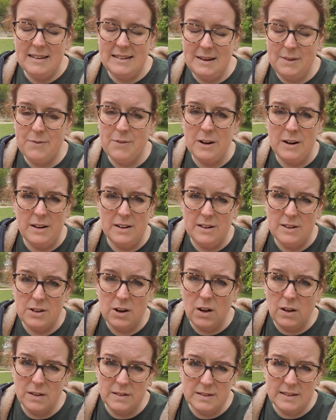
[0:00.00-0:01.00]
different
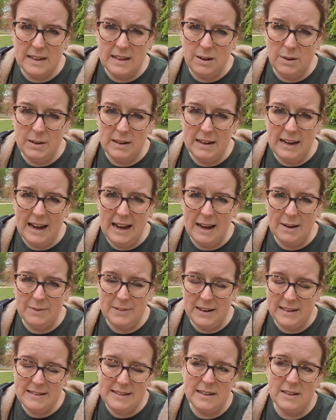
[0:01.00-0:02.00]
dolls that you can have,
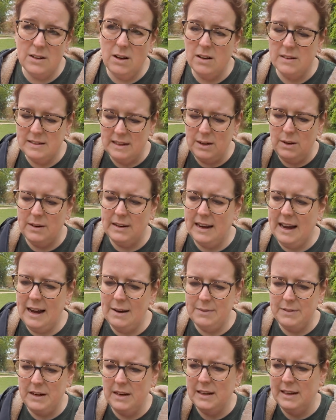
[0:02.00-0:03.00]
nesting dolls that you can
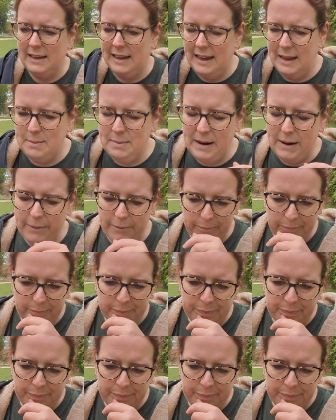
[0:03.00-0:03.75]
have, and you can lay them out,